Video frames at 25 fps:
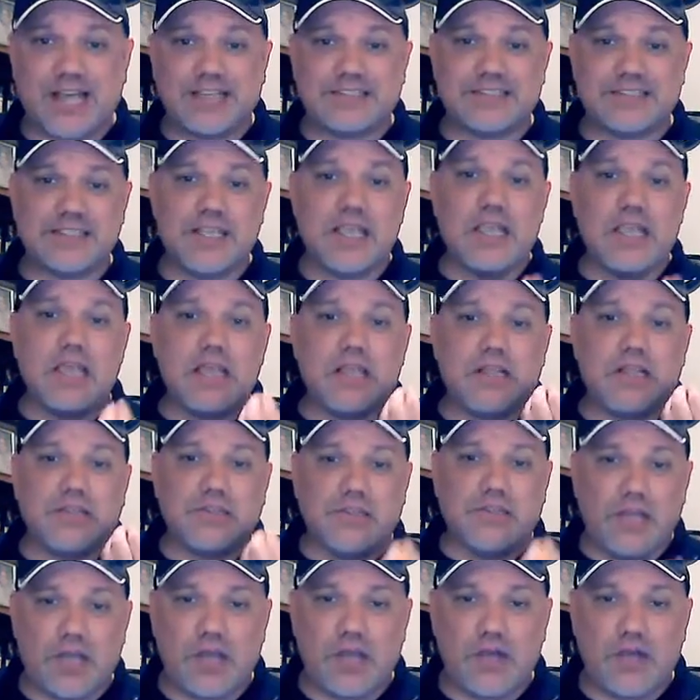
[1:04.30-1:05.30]
us
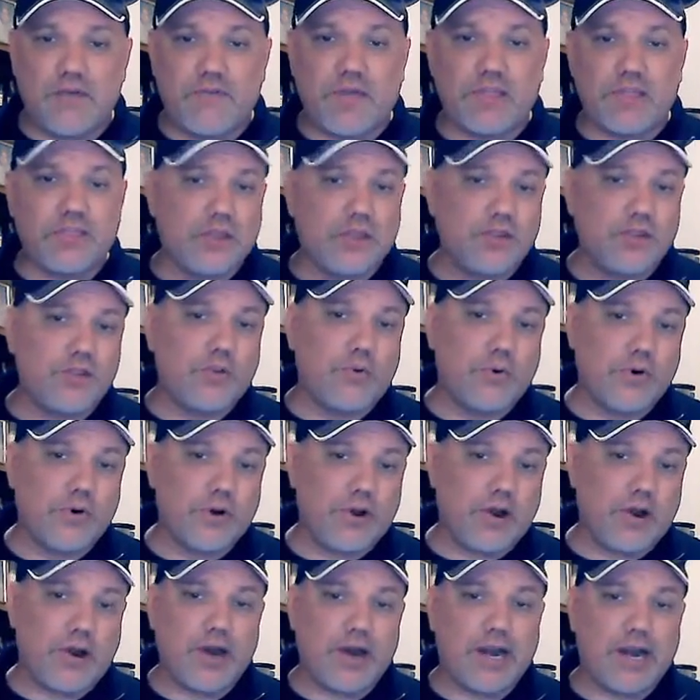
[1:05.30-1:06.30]
love the
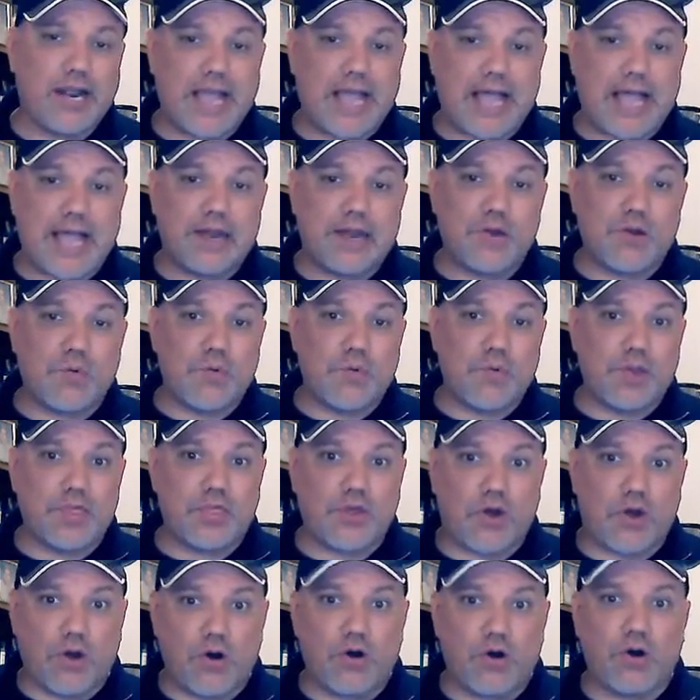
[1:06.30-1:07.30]
Lord our God
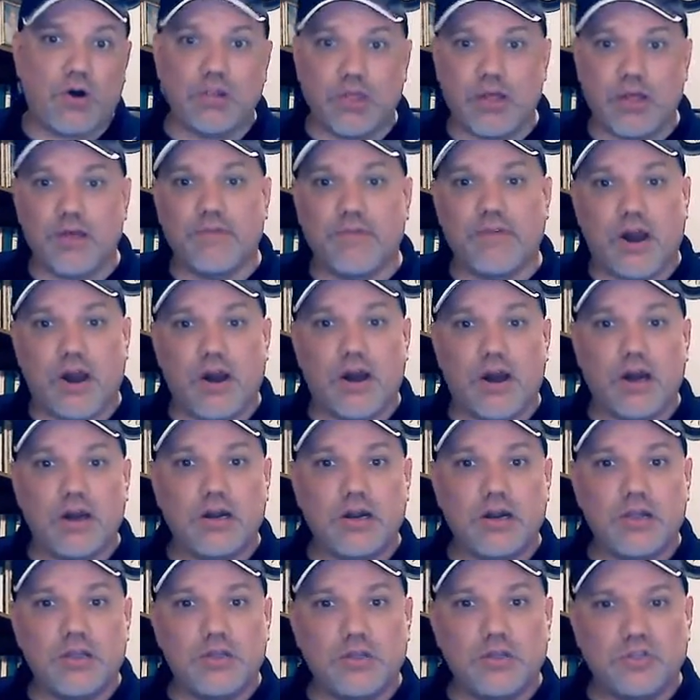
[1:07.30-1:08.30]
with all of our
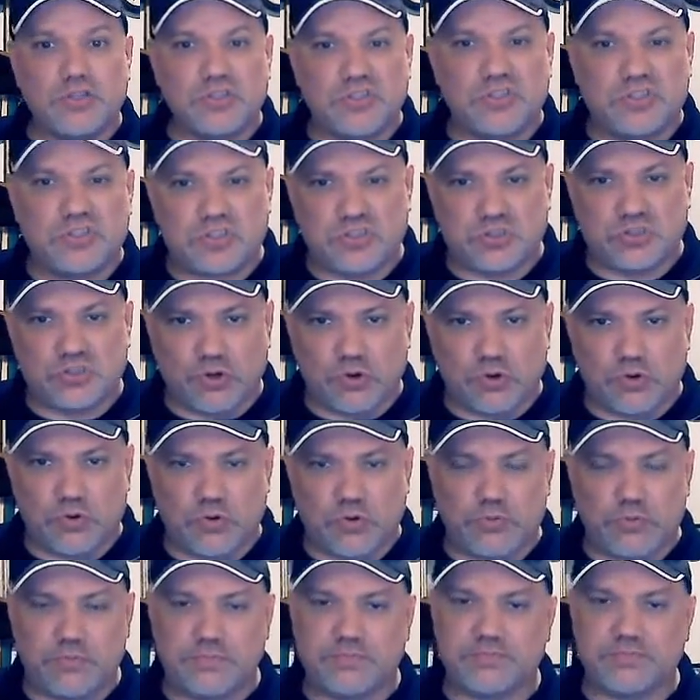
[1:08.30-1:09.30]

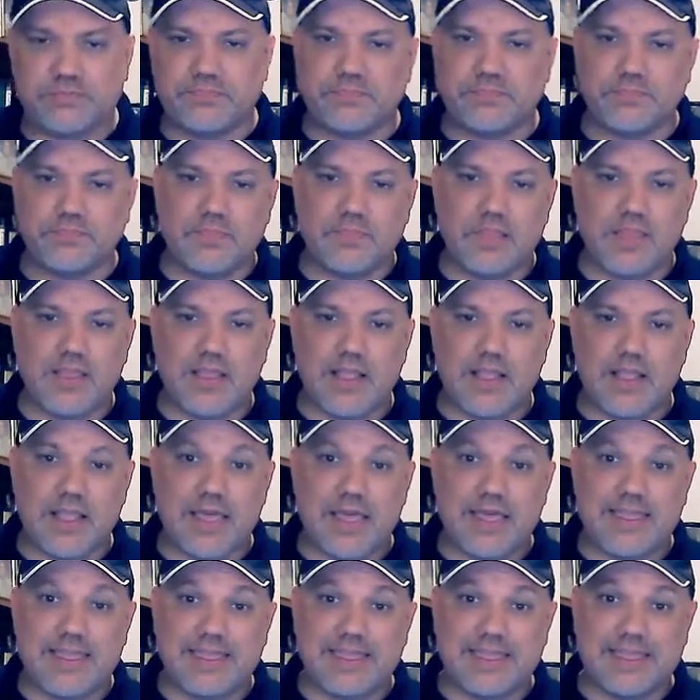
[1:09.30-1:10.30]
soul.
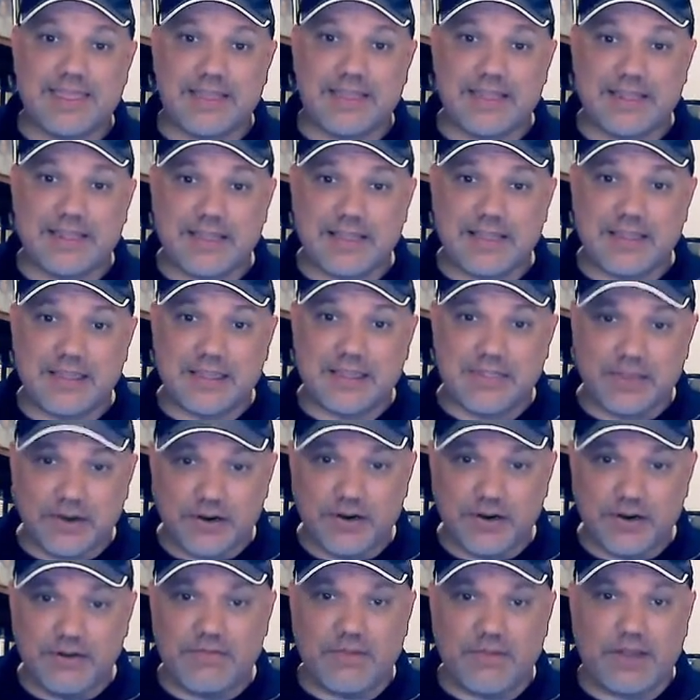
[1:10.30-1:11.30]
The
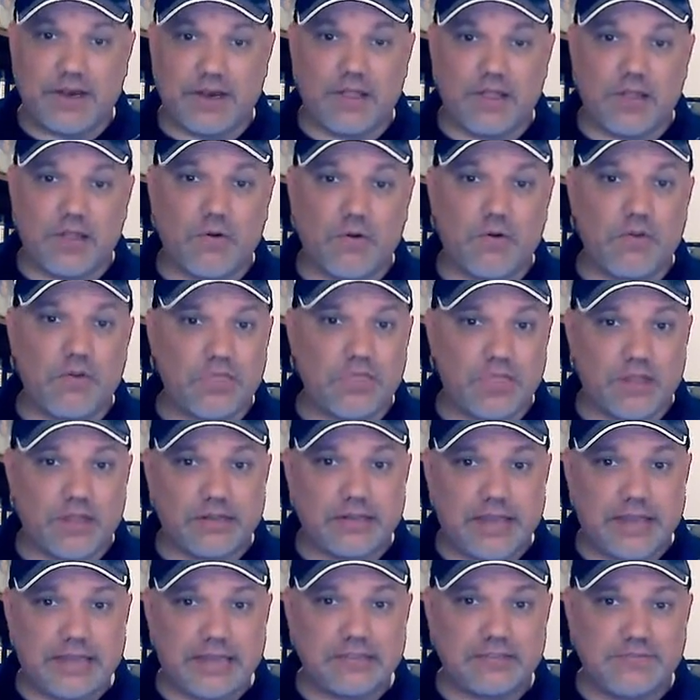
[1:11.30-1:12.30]
third video, the
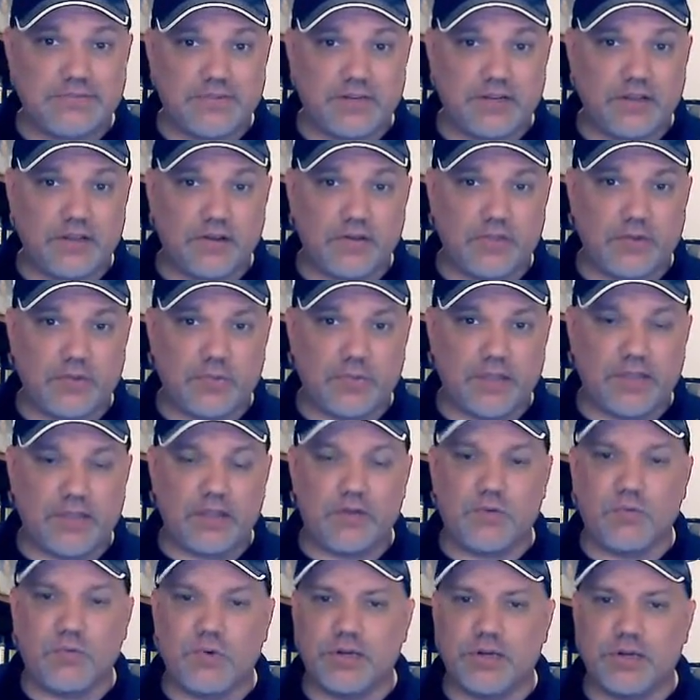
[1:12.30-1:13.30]
last video of the
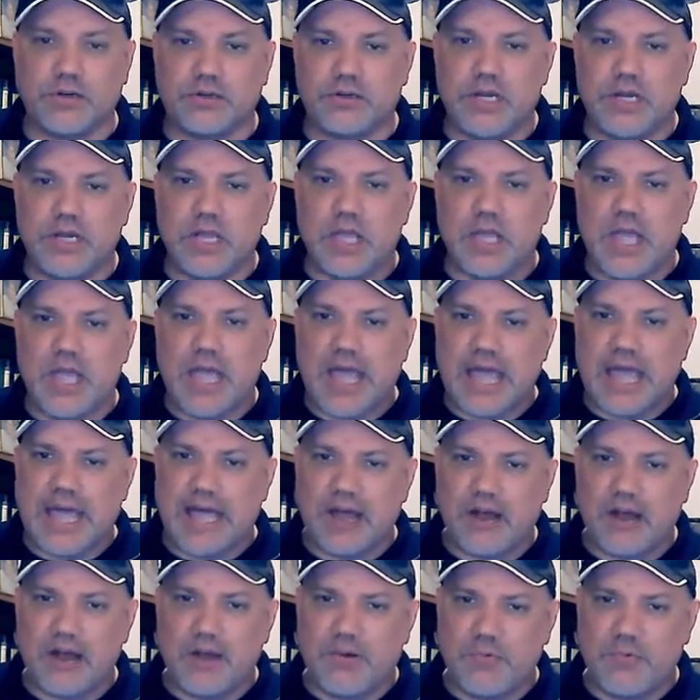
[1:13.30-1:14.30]
week,
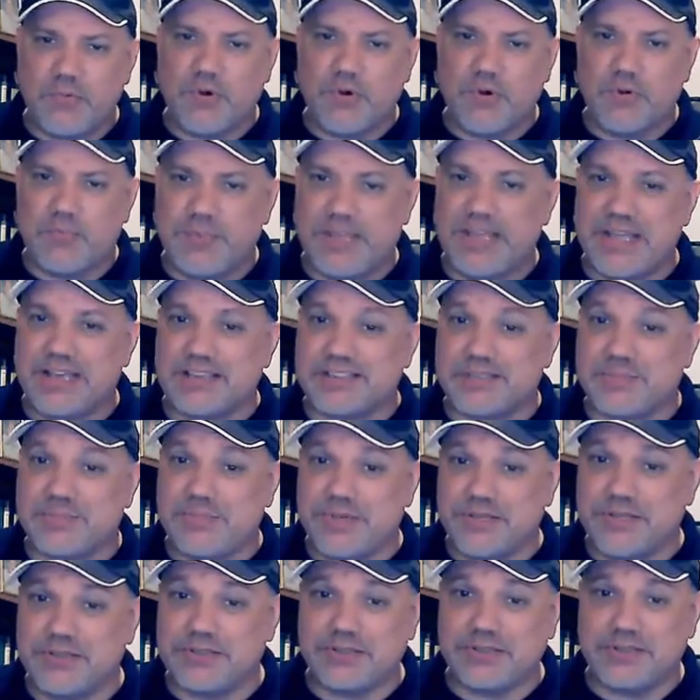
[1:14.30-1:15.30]
will be a
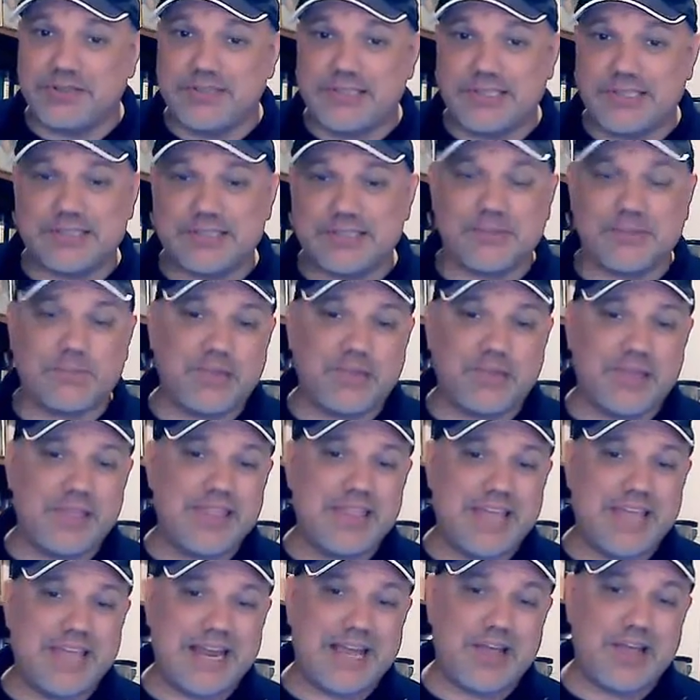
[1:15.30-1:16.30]
spiritual
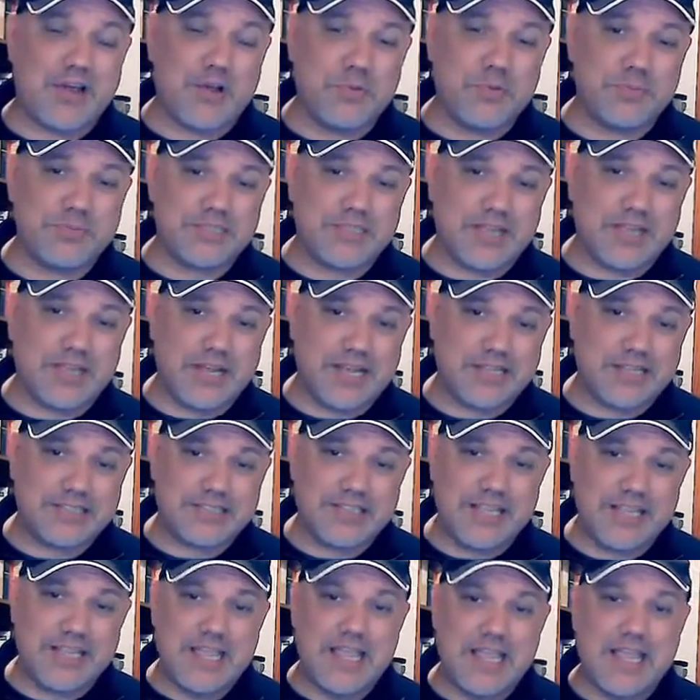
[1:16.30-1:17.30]
discipline that helps
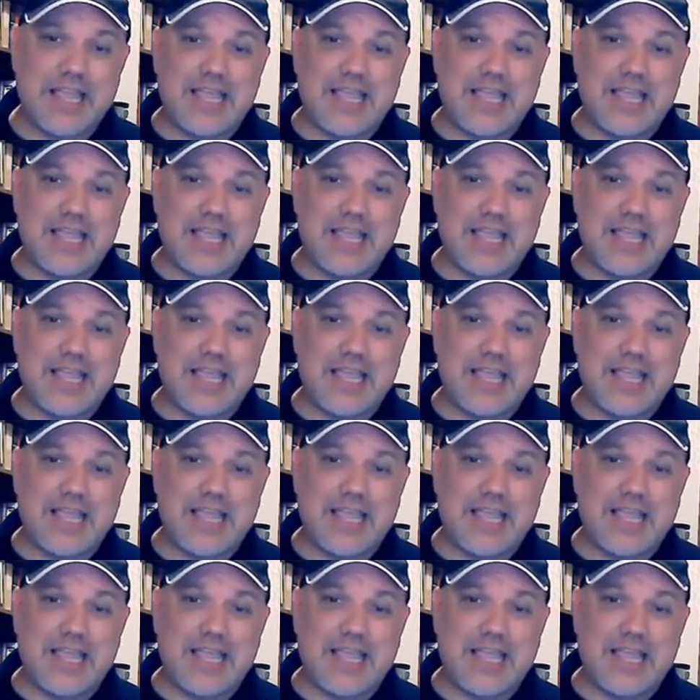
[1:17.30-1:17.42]
us